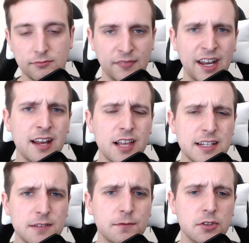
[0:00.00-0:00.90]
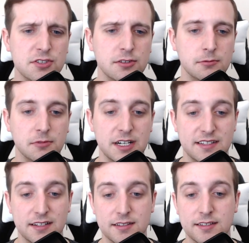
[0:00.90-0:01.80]
And I liked it for certain
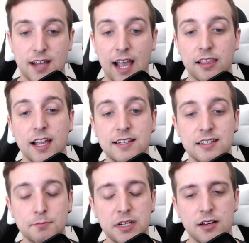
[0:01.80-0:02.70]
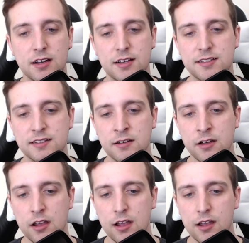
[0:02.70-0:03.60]
reasons. I liked it because
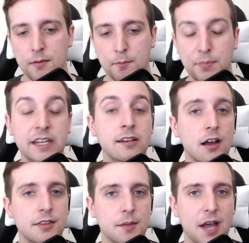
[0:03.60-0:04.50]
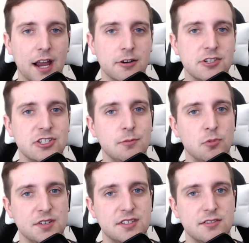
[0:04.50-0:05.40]
being on the pirate ship
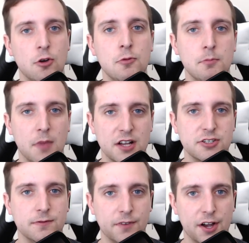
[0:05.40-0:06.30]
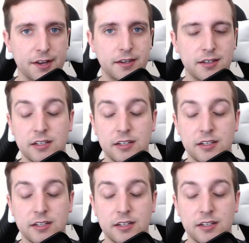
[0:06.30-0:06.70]
was so much fun.